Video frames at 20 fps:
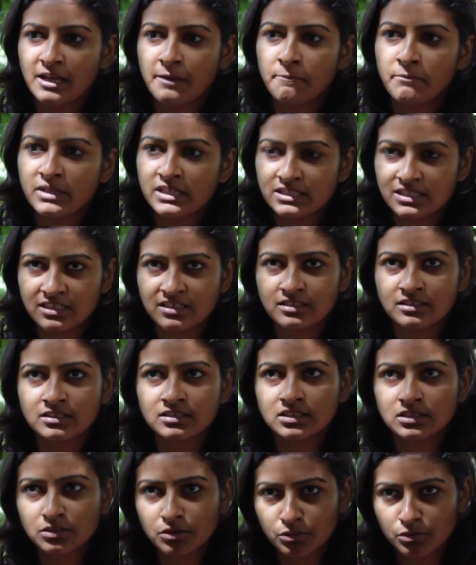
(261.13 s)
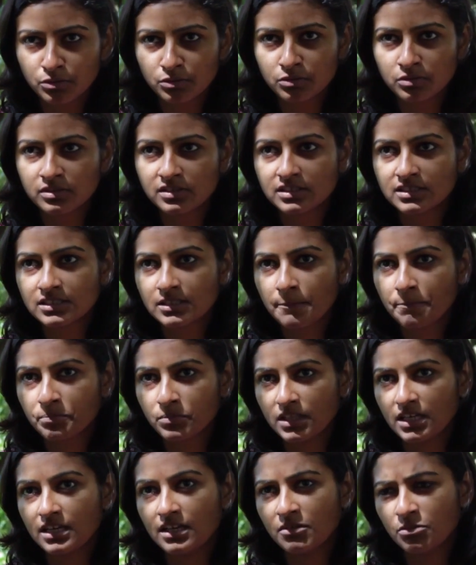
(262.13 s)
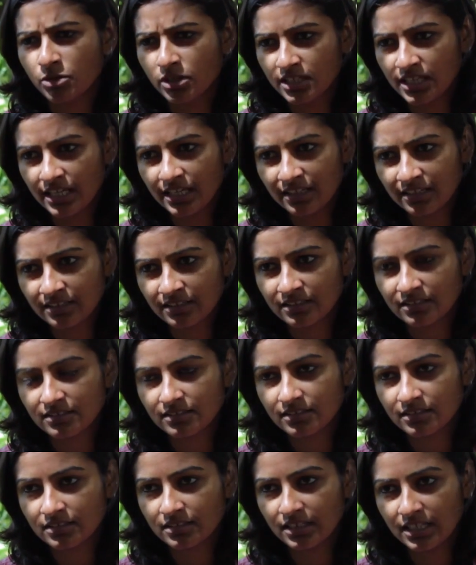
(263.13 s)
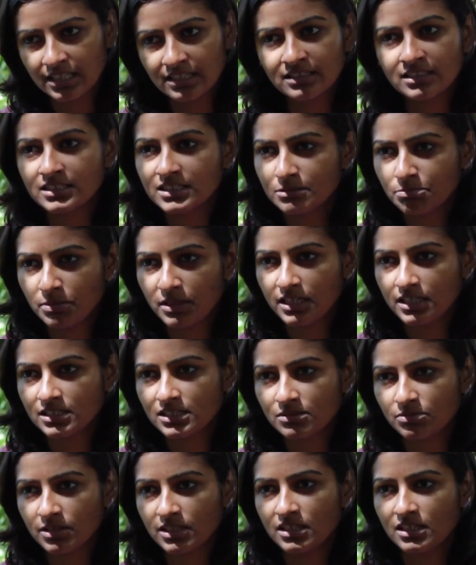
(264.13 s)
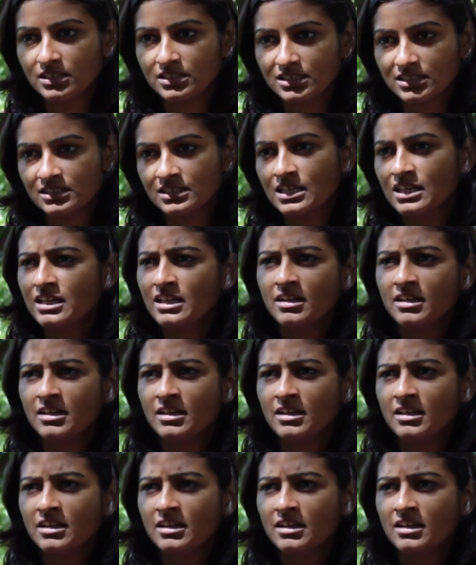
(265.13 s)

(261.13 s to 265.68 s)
Meeting schools that are working in this space, whether it's